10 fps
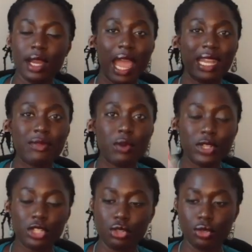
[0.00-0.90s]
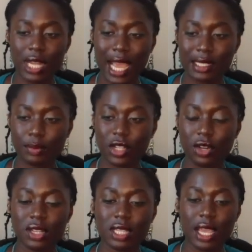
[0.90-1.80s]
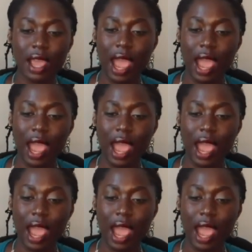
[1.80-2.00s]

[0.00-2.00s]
I never wanted to do that because